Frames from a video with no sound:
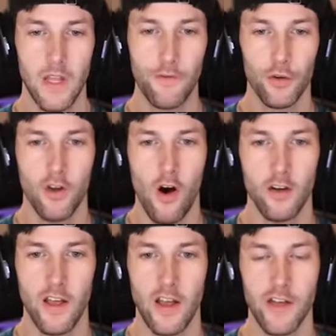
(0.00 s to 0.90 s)
Evil
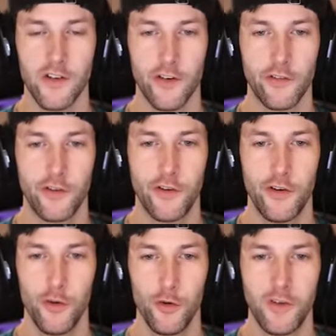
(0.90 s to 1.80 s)
Dog Day is just
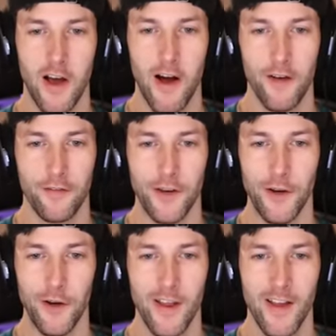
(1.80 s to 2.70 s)
too tough,
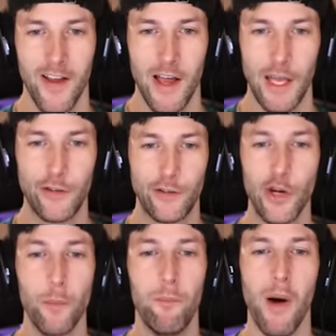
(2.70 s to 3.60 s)
dude. He's
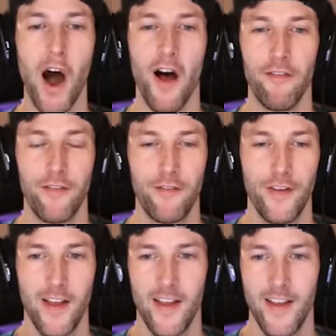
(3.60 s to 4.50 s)
too buff.